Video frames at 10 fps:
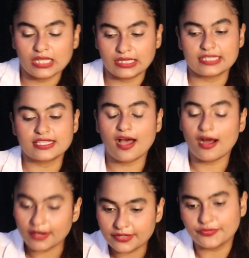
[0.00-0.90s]
that's
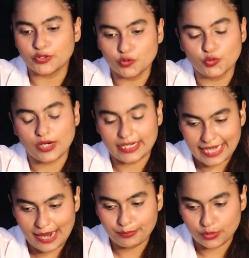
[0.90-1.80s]
hard for you to
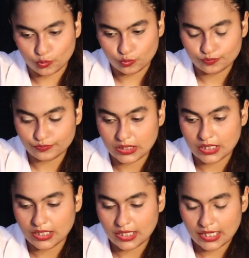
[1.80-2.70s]
adapt to.
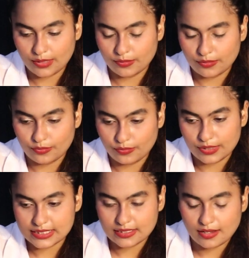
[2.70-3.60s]
I want to know
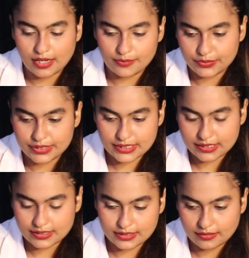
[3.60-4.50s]
what's the High
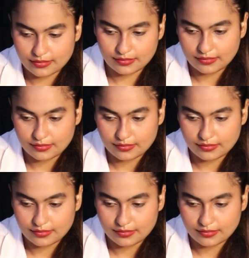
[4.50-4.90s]
Priestess for.